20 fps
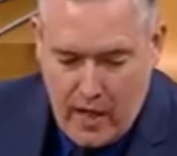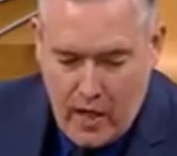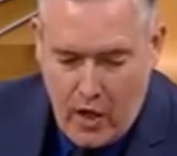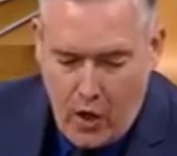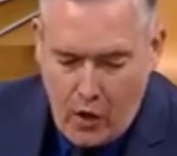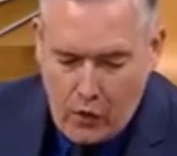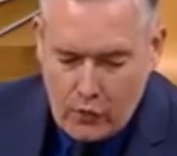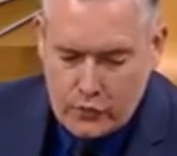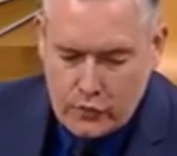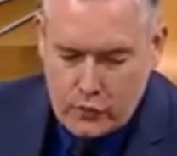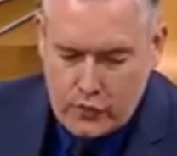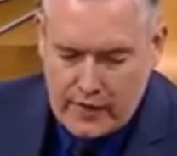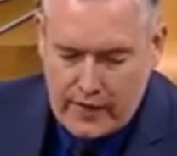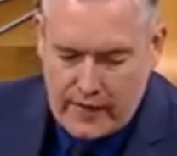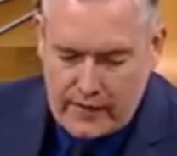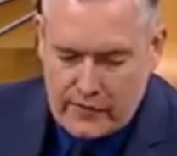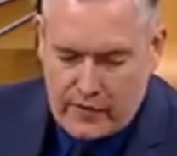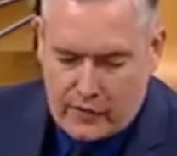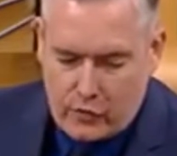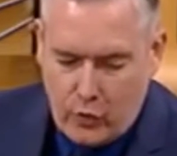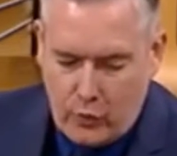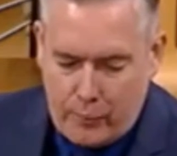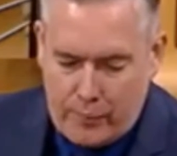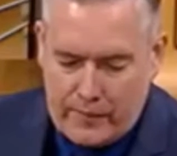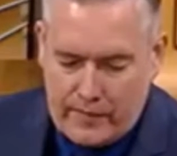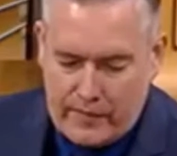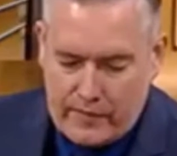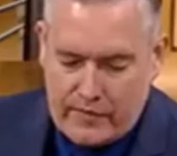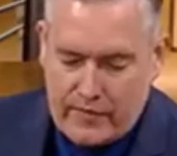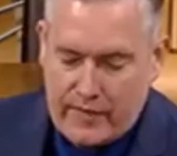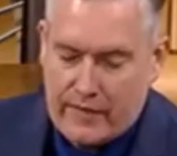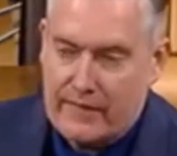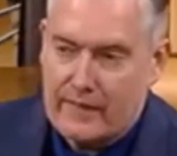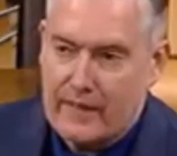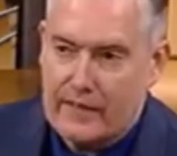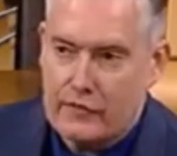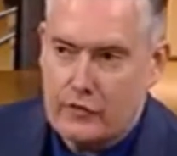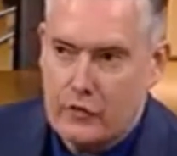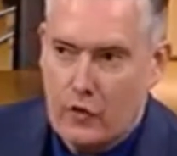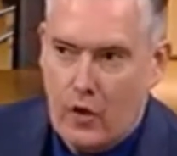It also creates an openness
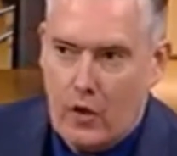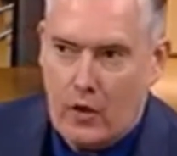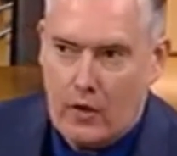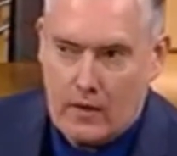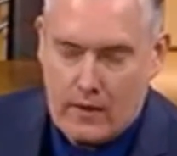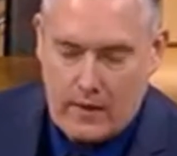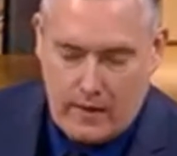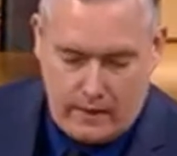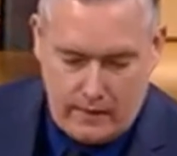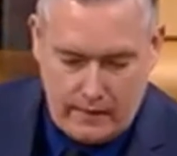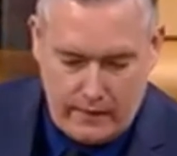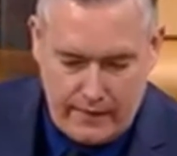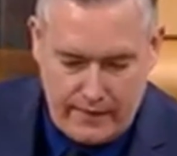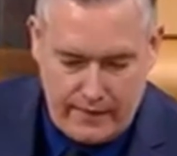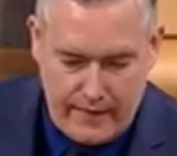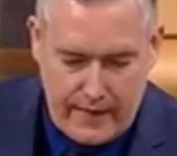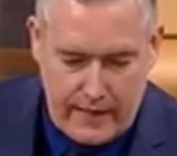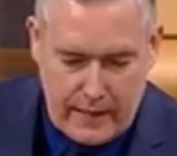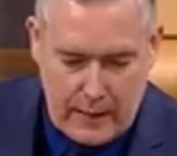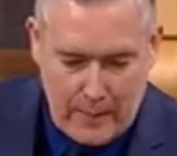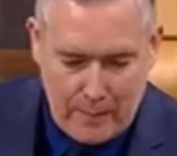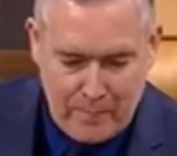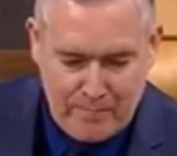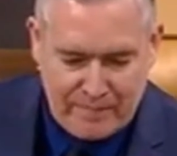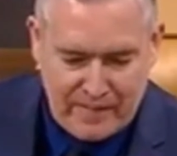that is not currently there.